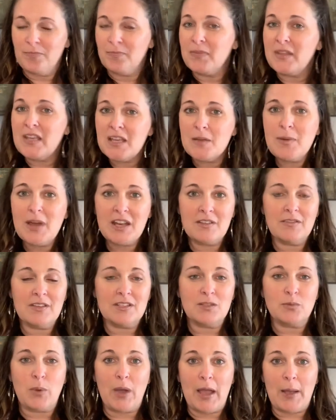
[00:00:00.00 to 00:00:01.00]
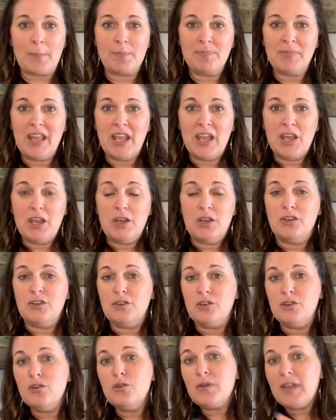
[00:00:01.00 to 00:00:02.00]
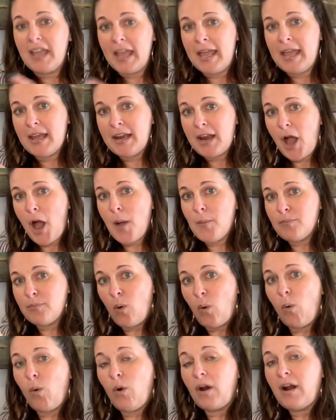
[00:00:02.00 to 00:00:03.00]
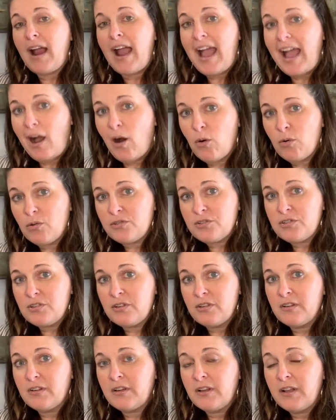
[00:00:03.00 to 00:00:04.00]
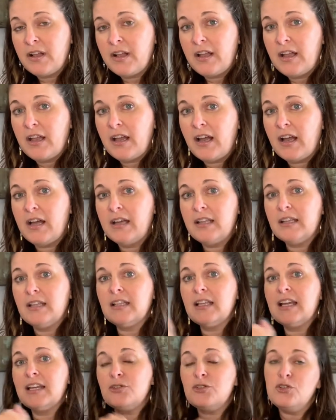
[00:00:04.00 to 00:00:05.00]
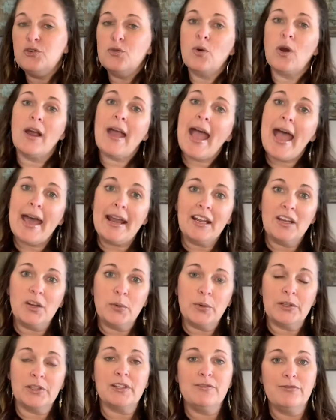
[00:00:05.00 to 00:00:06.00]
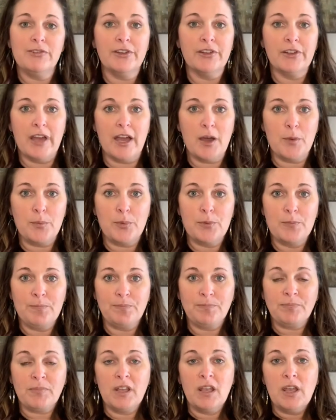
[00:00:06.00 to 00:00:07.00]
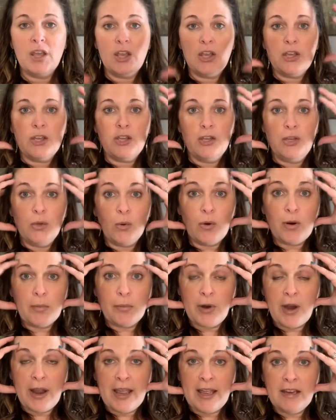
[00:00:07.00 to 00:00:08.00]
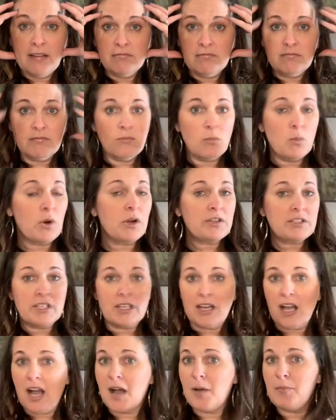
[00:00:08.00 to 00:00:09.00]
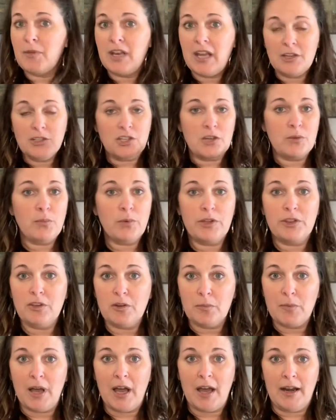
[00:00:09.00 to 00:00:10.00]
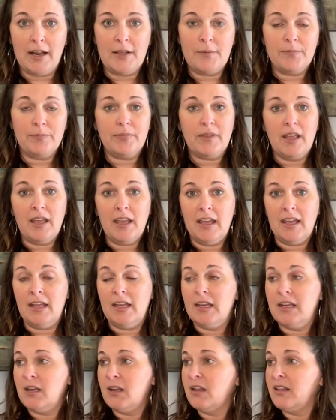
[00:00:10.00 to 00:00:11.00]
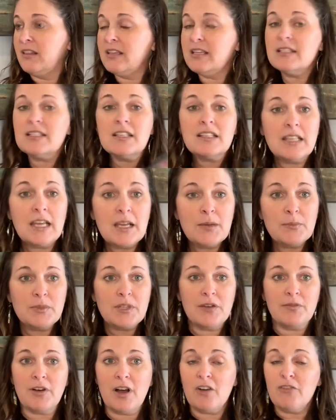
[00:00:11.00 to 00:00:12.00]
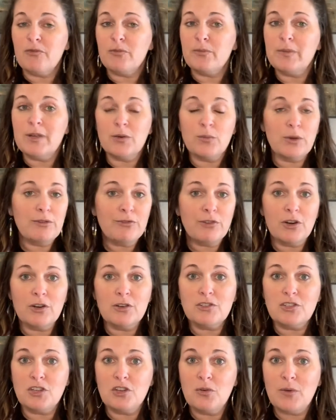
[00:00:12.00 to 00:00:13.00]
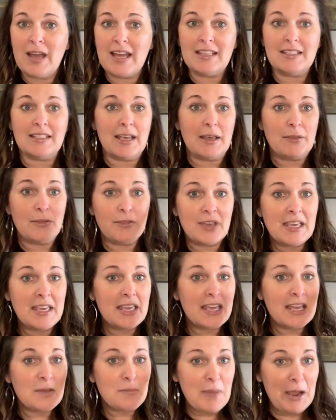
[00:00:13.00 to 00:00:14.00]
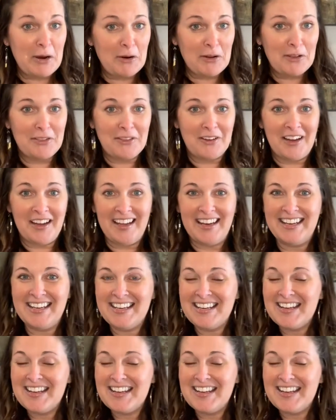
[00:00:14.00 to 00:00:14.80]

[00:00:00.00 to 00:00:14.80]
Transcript: Think about it this way. You cannot pour out unless you are adequately filled up. Your brain works in combination with your body. And these exams have often been referred to as a thinking marathon,